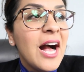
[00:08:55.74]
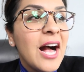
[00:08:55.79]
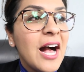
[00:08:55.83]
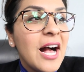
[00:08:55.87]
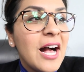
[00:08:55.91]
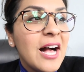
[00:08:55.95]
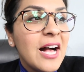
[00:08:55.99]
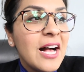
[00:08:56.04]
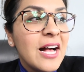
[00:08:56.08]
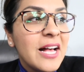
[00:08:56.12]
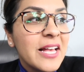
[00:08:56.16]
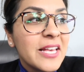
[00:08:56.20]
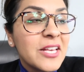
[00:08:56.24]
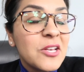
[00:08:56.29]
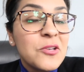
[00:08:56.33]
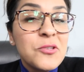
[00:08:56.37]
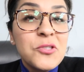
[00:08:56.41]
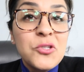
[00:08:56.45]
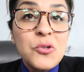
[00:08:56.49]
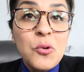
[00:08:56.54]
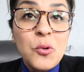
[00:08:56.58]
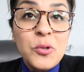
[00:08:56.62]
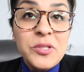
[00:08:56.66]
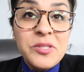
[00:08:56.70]
It
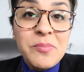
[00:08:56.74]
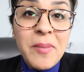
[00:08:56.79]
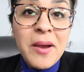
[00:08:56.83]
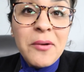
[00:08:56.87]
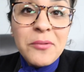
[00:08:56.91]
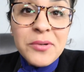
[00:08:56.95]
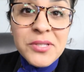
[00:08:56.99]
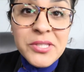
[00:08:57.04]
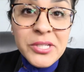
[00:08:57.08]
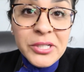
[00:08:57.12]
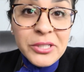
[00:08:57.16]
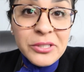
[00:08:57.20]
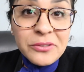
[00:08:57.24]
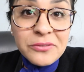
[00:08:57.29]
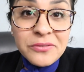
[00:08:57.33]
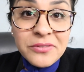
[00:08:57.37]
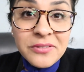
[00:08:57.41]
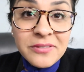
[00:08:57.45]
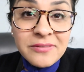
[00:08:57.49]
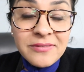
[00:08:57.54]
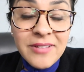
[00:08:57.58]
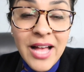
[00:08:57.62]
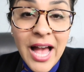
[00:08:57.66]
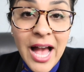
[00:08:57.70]
goes towards my reserve
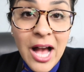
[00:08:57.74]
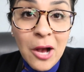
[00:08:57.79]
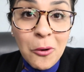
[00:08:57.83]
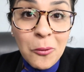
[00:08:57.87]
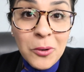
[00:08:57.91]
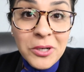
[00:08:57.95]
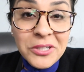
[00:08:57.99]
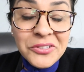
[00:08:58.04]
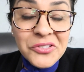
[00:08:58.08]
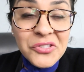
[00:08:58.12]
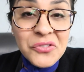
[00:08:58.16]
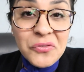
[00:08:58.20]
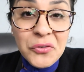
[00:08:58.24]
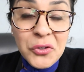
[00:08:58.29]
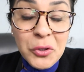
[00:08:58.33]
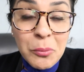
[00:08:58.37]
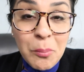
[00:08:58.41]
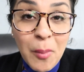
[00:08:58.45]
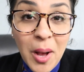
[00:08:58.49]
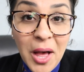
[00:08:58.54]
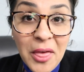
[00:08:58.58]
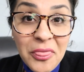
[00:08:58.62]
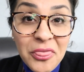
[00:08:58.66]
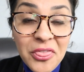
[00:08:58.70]
hours for the
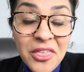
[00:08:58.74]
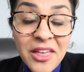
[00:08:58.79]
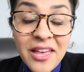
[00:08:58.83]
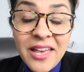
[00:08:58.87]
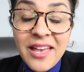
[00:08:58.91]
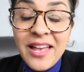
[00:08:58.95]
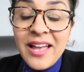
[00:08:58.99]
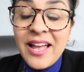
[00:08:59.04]
month.